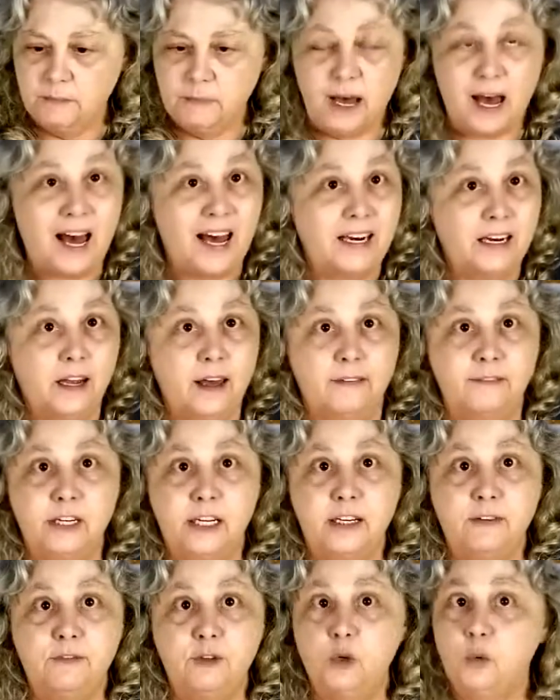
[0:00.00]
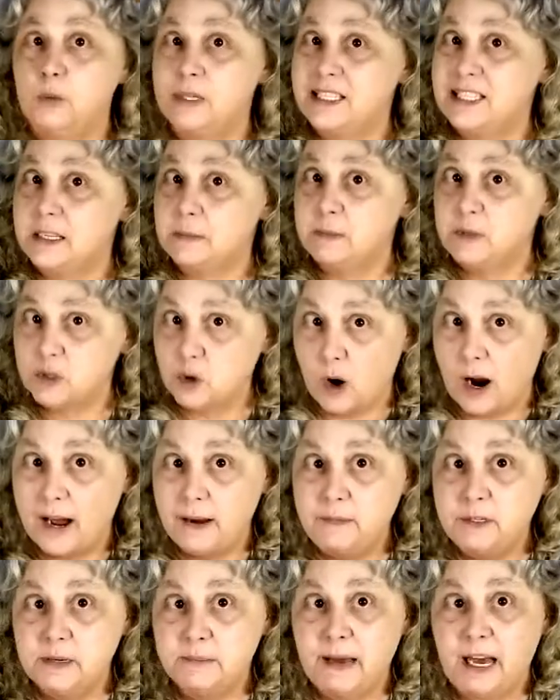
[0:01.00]
I'd love it if you would
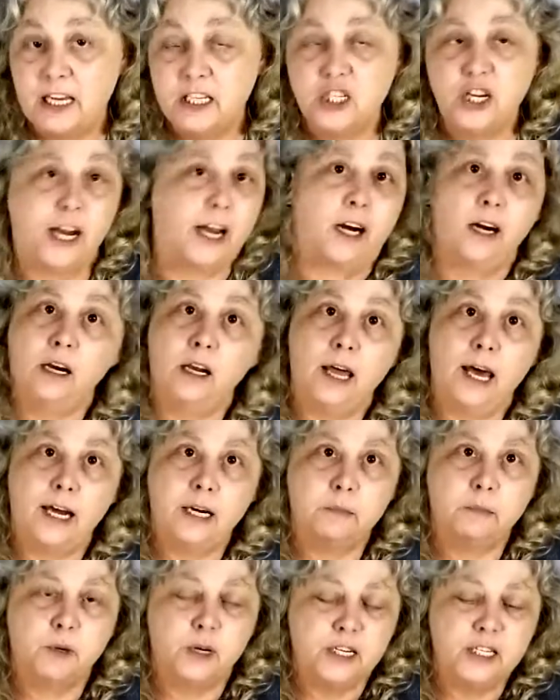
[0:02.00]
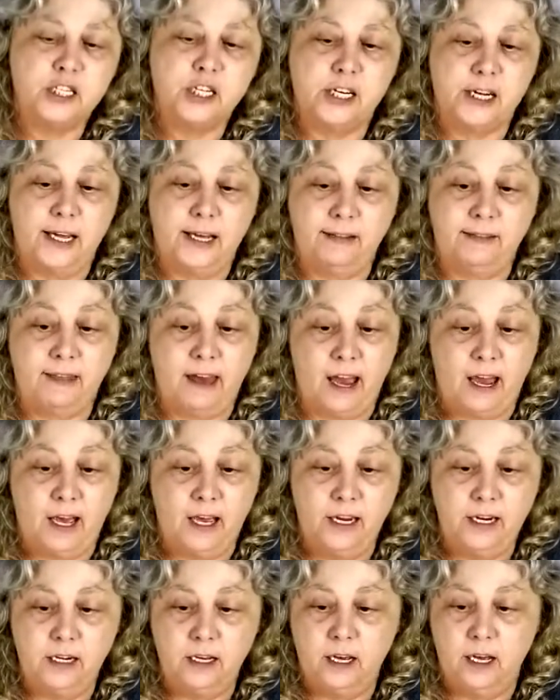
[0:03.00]
subscribe to my channel. I'd
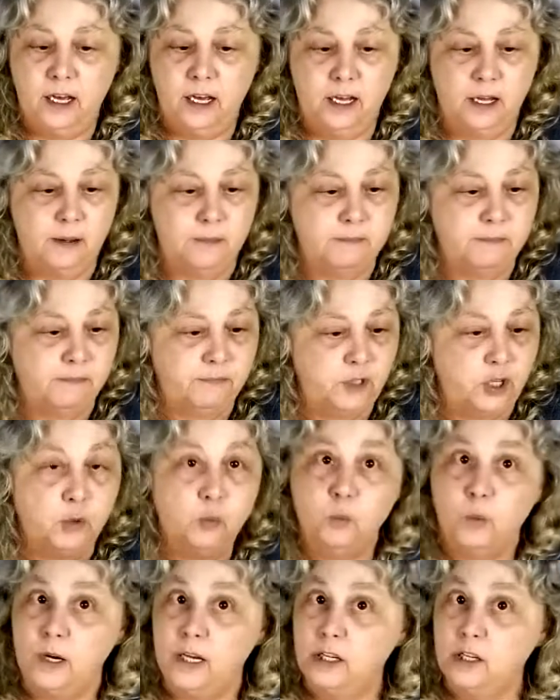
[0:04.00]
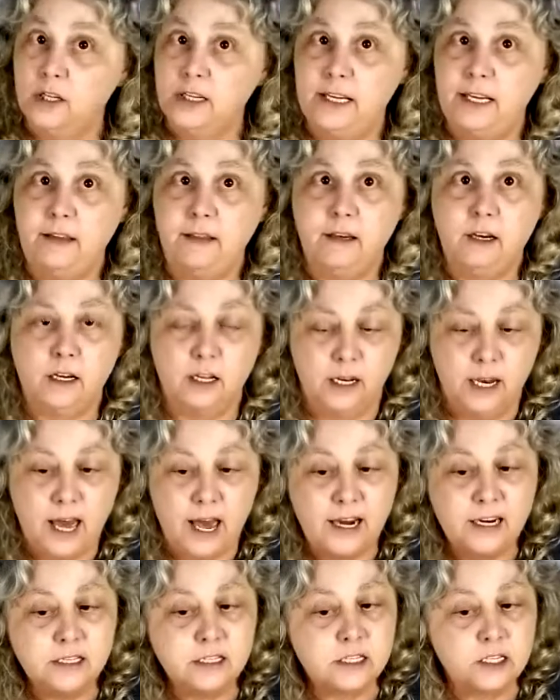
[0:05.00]
appreciate that. You will need
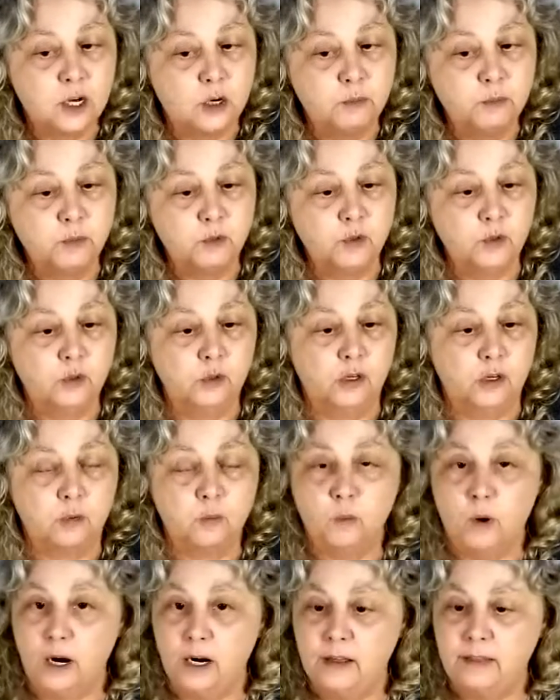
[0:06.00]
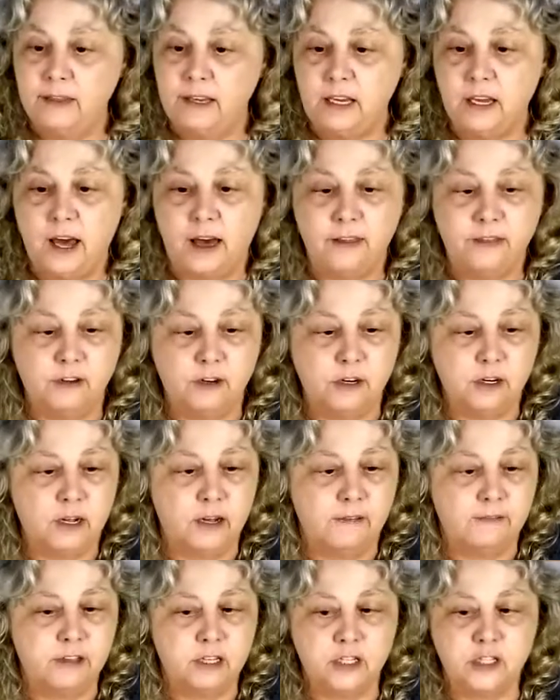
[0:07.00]
the kaleidoscope ruler, one or the
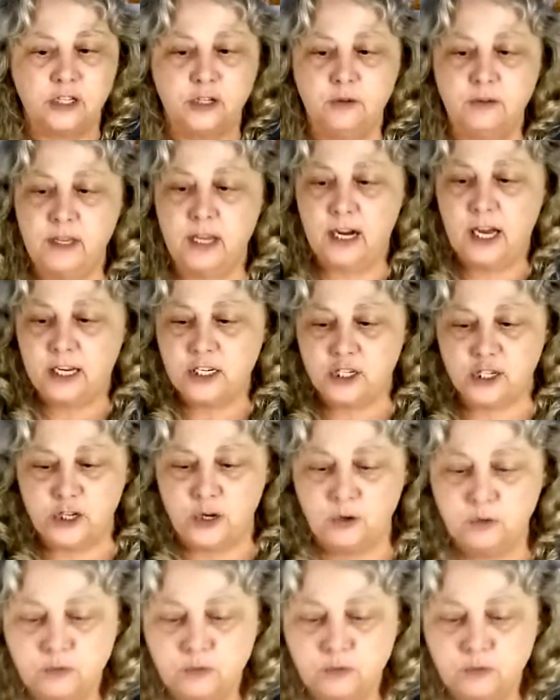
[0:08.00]
other of the two that